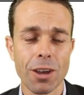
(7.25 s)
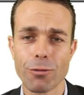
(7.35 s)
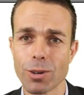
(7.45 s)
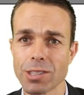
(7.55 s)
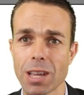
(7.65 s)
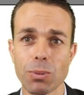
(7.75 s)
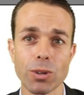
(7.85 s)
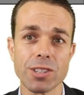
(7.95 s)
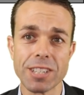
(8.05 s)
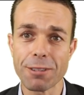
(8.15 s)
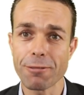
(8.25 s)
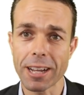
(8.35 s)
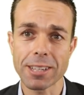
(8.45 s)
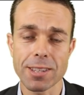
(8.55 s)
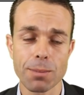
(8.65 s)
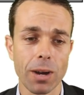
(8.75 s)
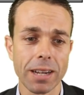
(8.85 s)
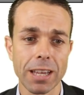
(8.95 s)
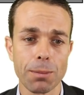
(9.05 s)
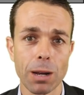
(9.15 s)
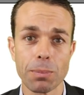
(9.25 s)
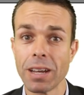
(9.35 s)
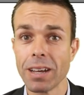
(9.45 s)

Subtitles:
For example, defects that might come up,